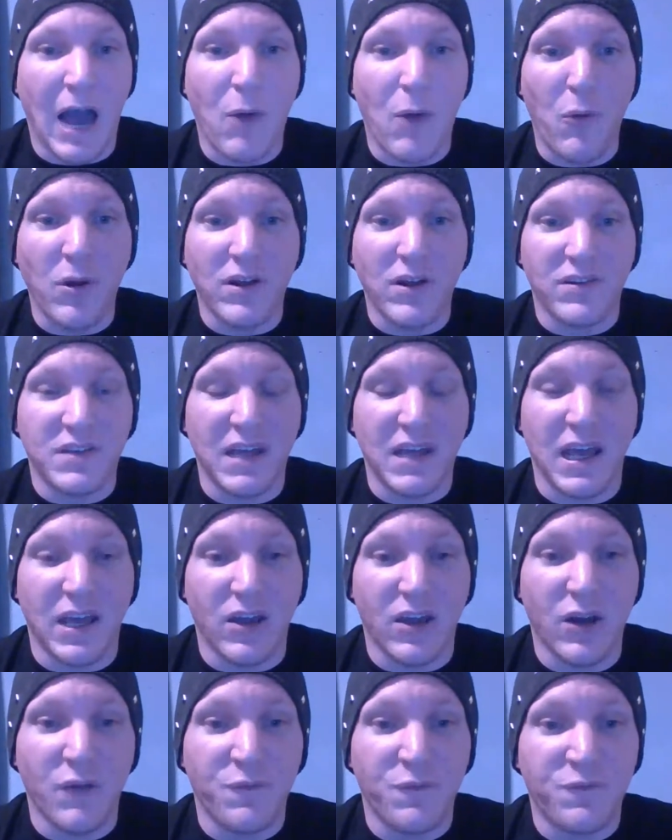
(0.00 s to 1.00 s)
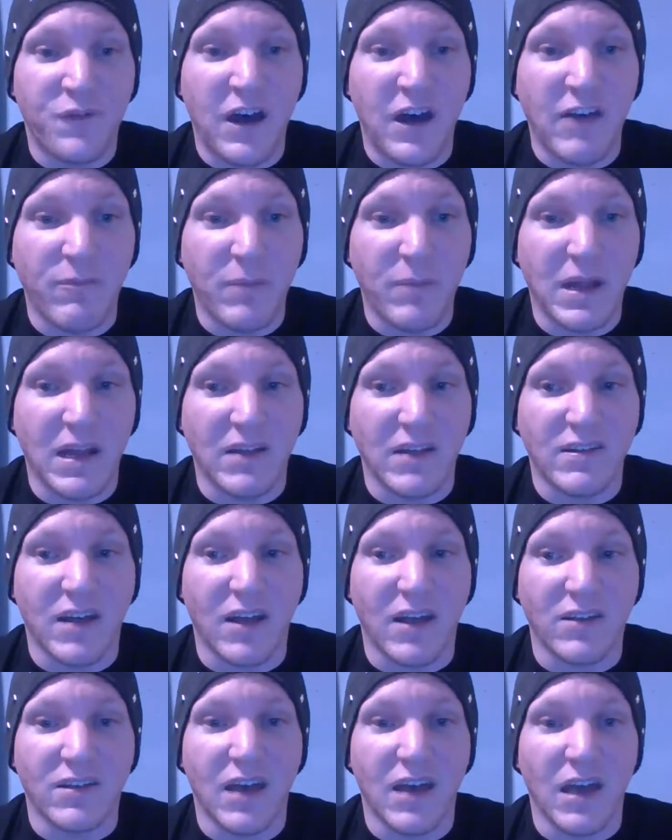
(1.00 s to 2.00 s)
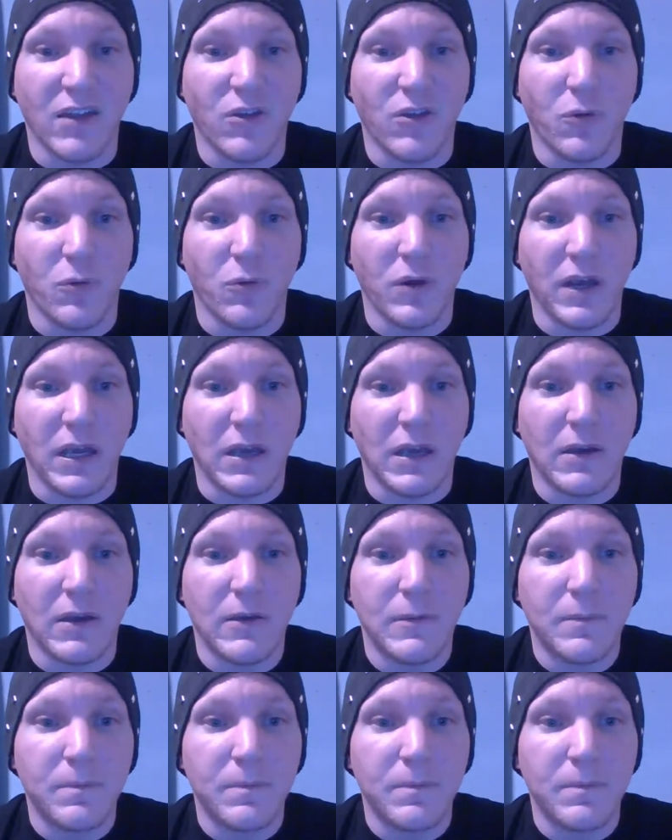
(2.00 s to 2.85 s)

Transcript: I want to say, a good 5 minutes outside the ring.